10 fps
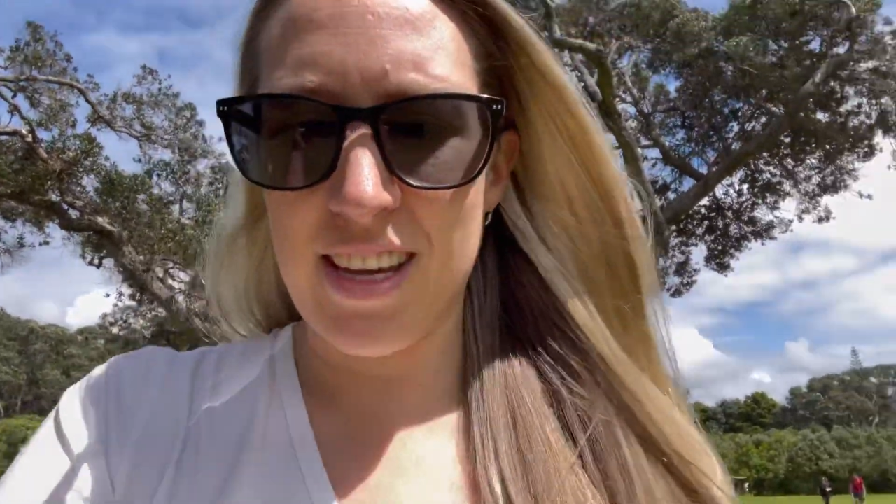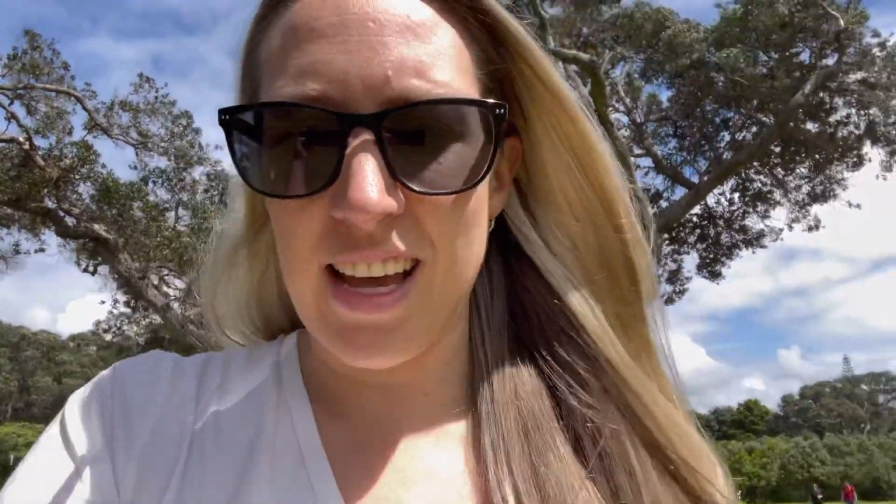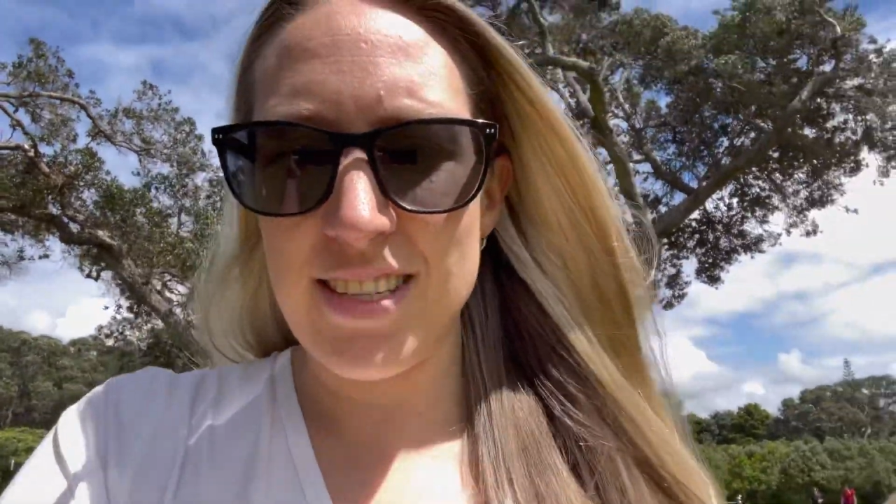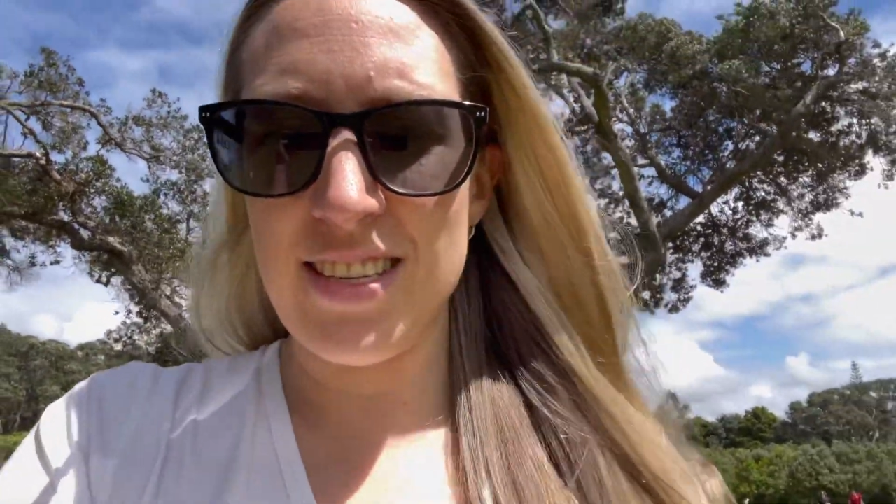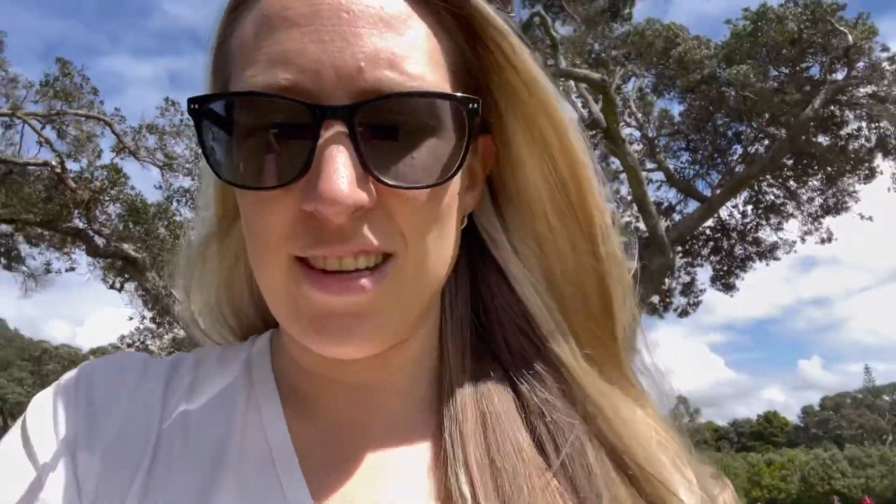
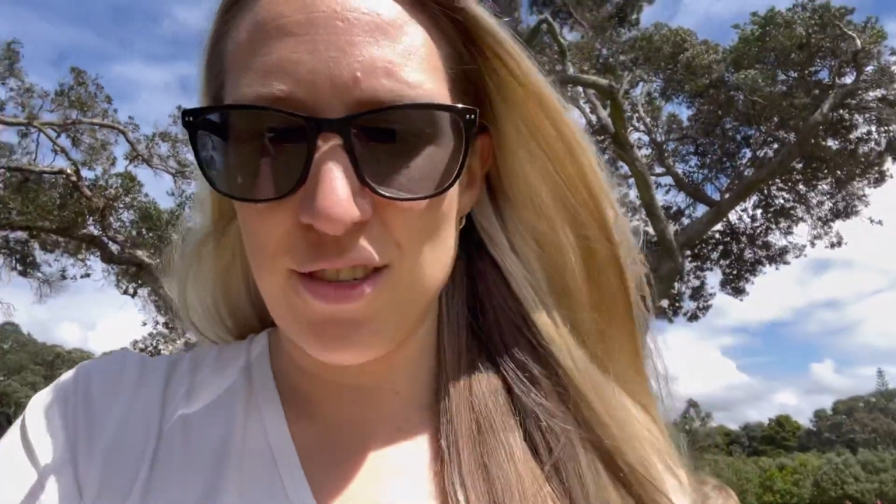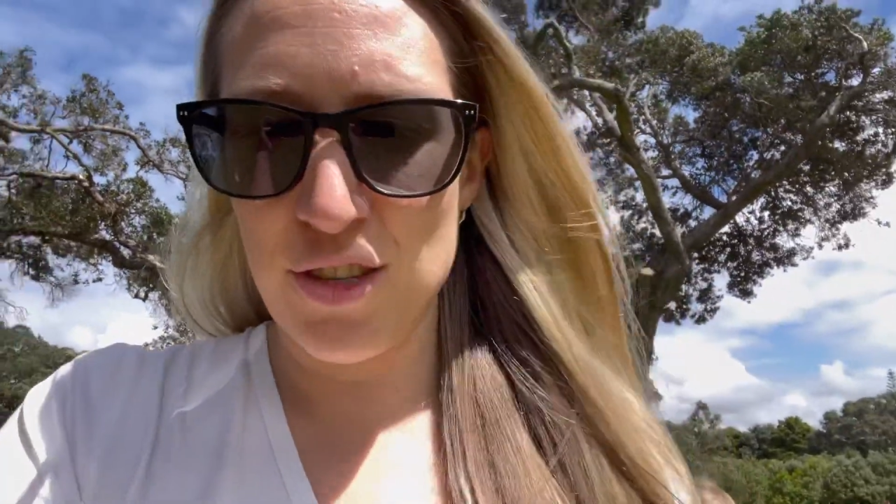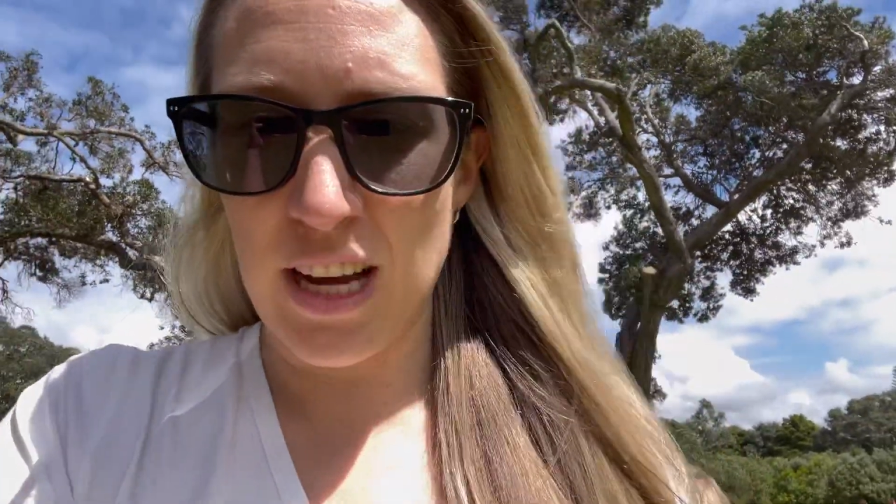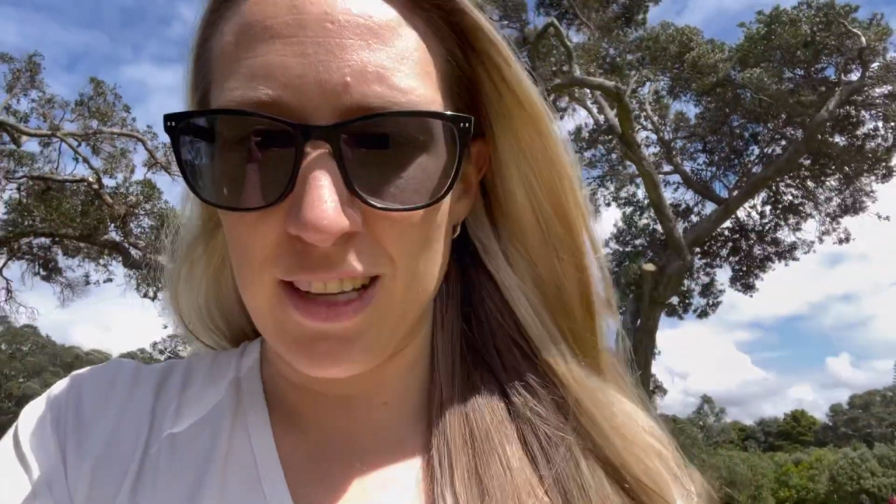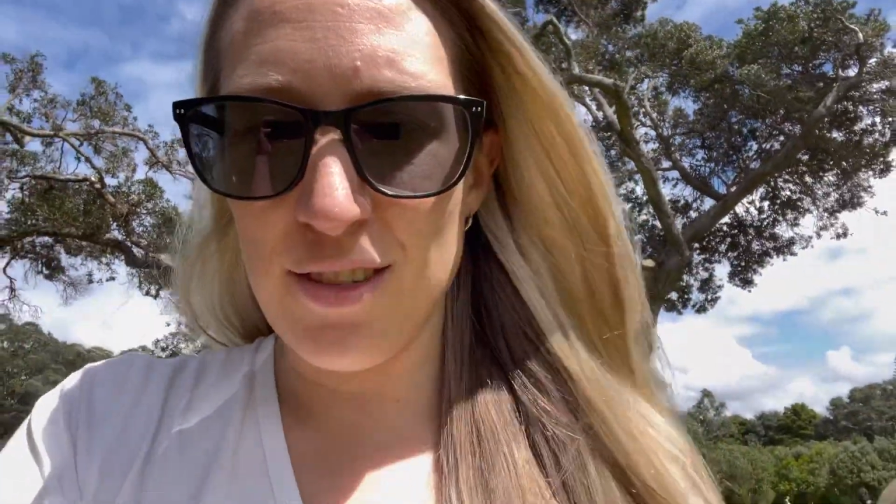gas station
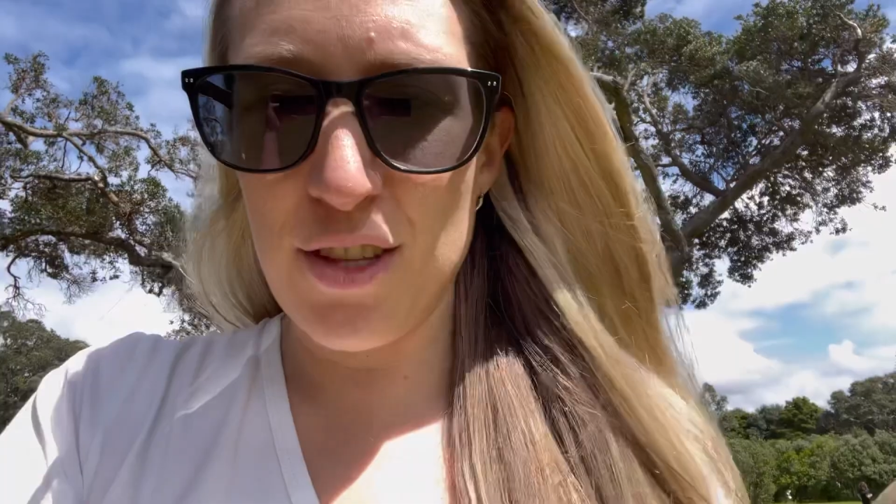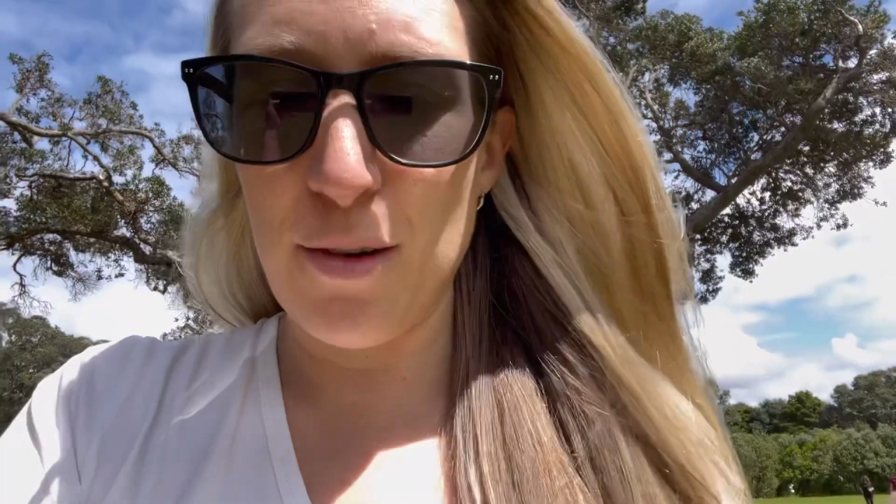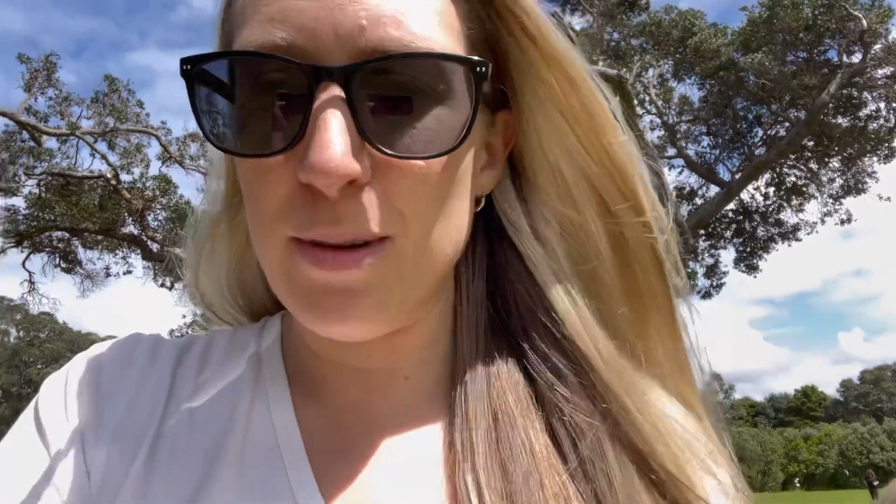challenge that